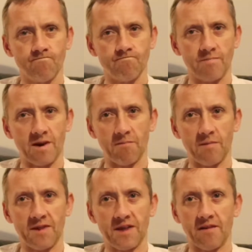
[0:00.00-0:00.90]
my, my
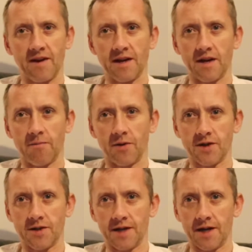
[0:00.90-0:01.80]
theory about
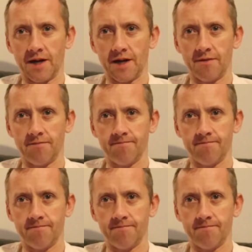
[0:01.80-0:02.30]
the